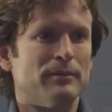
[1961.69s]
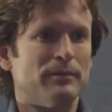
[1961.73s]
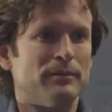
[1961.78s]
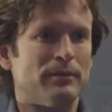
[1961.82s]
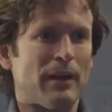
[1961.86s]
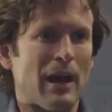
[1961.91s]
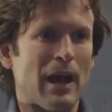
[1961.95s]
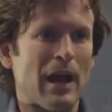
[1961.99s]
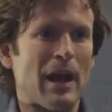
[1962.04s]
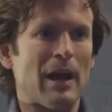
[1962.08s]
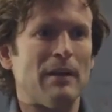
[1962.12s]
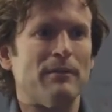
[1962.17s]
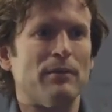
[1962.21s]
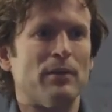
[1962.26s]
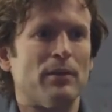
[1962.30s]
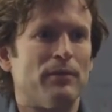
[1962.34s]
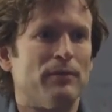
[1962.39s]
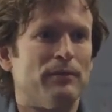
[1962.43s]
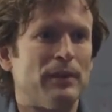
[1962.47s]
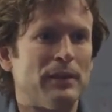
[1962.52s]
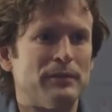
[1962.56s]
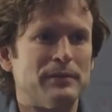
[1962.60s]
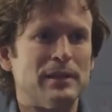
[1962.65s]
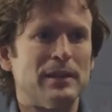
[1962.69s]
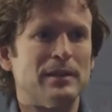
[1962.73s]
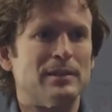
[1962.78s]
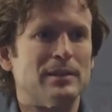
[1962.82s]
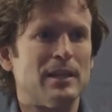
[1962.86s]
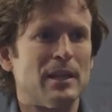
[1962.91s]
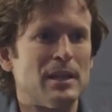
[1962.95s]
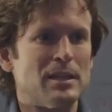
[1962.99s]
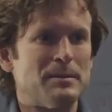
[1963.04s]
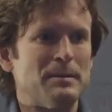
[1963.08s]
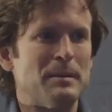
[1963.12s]
five or 50
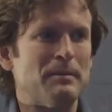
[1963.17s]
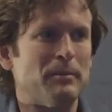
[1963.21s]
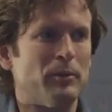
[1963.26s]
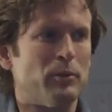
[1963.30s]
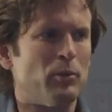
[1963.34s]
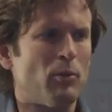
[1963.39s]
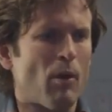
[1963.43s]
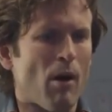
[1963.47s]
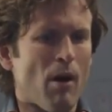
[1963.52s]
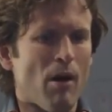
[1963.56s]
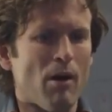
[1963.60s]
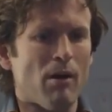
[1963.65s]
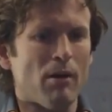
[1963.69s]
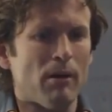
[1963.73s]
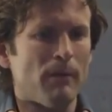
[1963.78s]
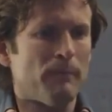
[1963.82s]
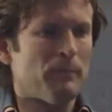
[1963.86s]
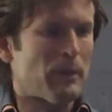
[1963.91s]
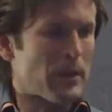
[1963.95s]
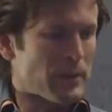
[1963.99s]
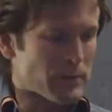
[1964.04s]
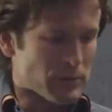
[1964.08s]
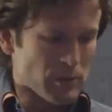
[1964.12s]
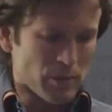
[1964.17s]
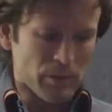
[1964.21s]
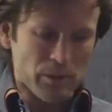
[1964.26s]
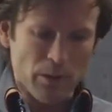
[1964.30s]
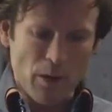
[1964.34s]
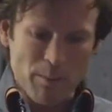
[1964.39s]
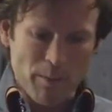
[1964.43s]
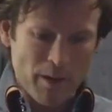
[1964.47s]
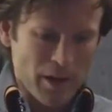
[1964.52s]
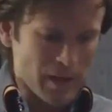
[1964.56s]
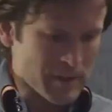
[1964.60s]
salespeople who all do their
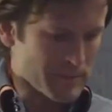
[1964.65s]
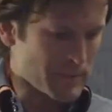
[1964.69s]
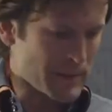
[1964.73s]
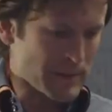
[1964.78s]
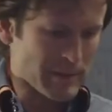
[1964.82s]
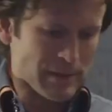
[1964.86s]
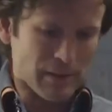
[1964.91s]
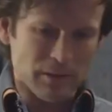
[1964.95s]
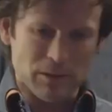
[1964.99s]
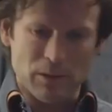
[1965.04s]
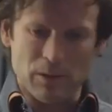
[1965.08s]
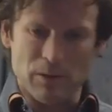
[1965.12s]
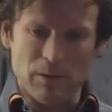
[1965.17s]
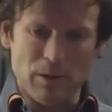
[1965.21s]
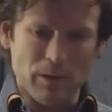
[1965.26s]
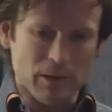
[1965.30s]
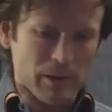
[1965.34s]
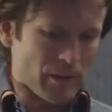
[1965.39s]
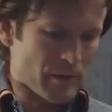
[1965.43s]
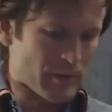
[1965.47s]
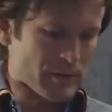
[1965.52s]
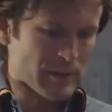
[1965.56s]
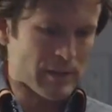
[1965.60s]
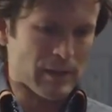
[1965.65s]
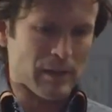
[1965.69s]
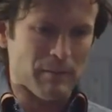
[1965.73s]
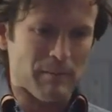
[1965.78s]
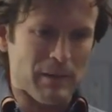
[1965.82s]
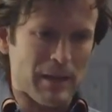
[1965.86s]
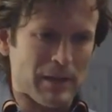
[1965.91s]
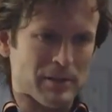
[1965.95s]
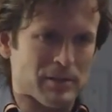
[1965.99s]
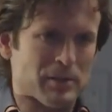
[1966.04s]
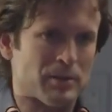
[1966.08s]
own prospecting, do their own closing, and
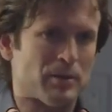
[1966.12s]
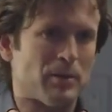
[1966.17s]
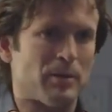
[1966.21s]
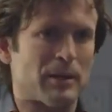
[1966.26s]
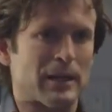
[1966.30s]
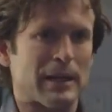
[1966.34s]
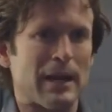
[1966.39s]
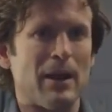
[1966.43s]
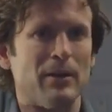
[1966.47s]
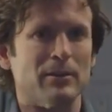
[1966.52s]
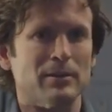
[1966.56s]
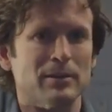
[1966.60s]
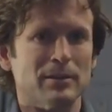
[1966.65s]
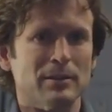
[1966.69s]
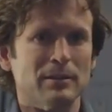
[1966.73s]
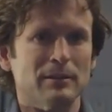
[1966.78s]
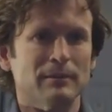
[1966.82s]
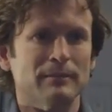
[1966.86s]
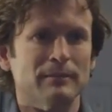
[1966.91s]
manage their own accounts.